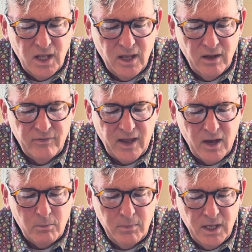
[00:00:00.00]
of
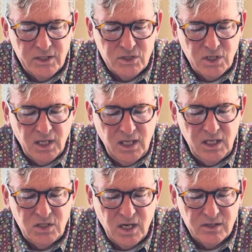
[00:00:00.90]
how much
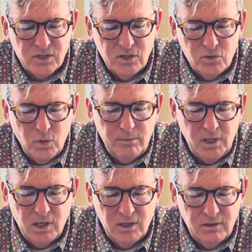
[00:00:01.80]
each has
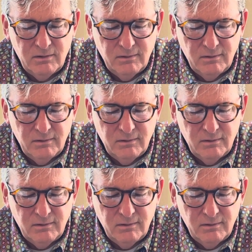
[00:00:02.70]
contributed.